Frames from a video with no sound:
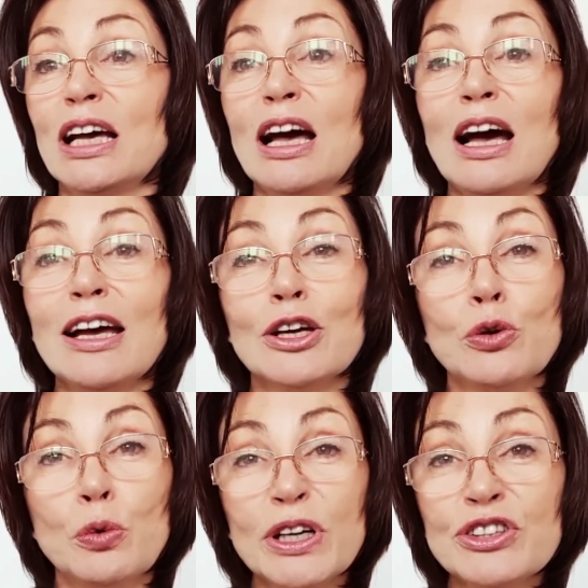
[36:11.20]
A
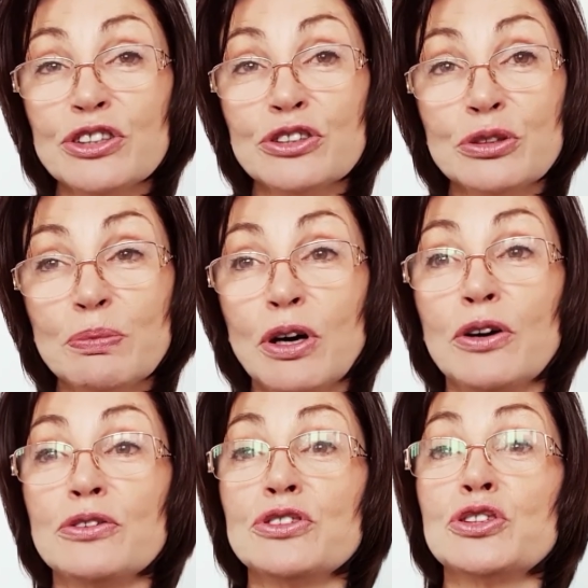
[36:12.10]
question to
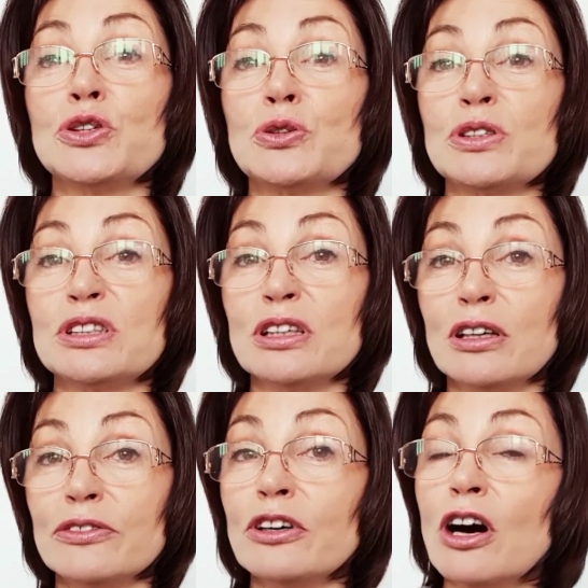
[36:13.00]
pose to yourself
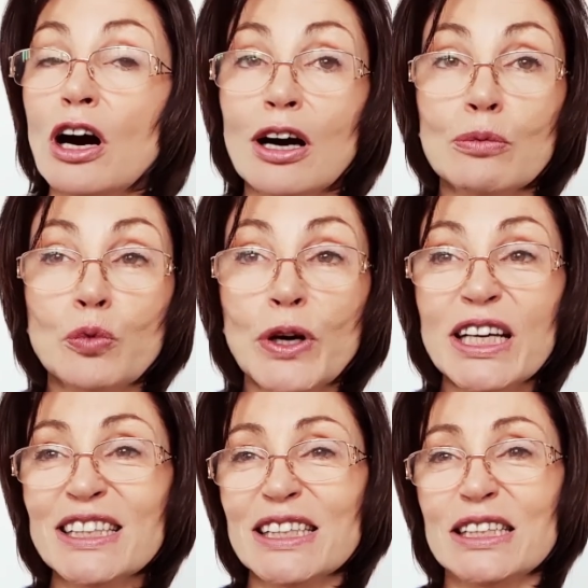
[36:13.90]
on where to
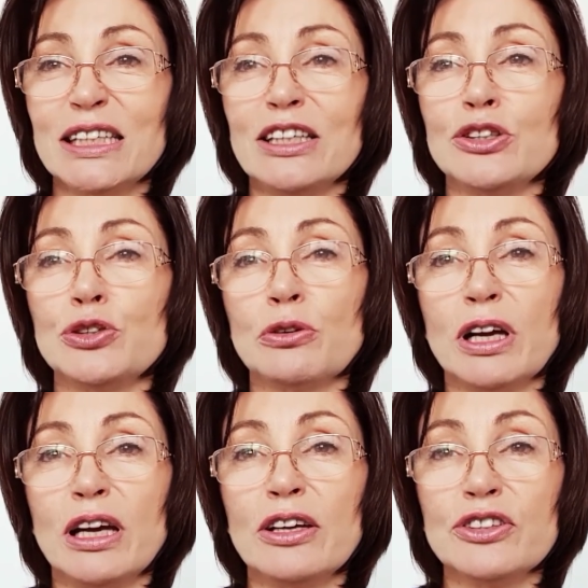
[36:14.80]
send your
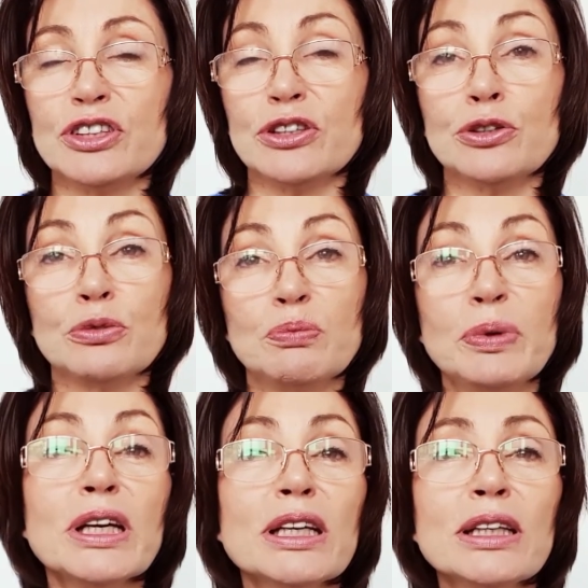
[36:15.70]
energy could
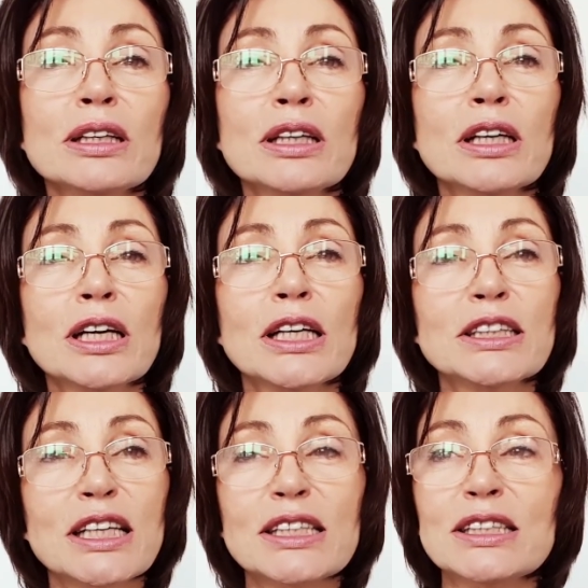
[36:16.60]
be,
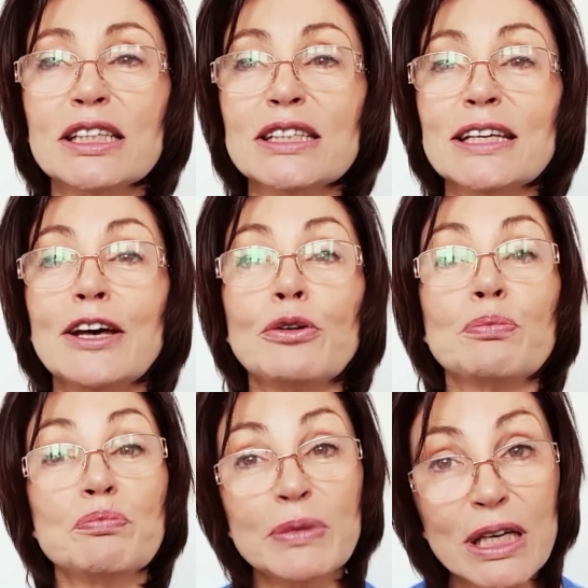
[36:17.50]
does this help
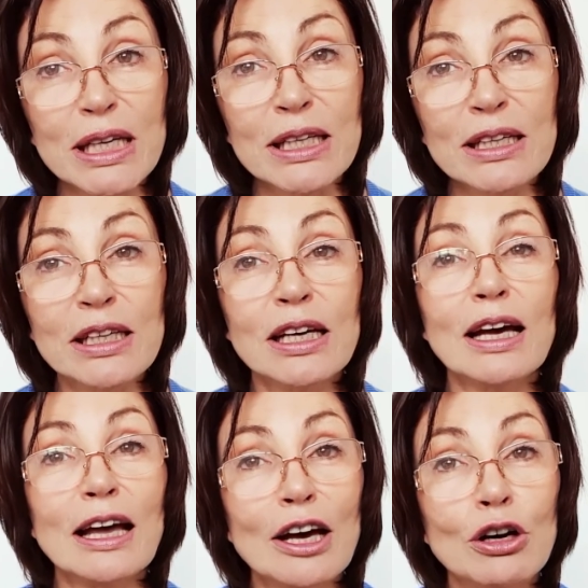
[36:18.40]
me
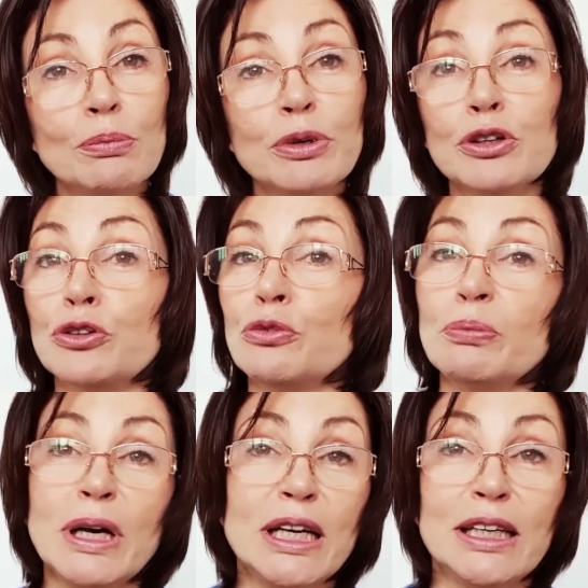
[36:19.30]
help
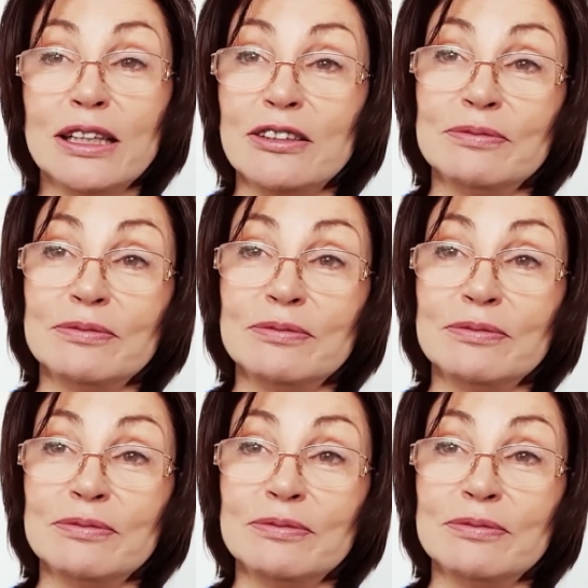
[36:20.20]
humanity?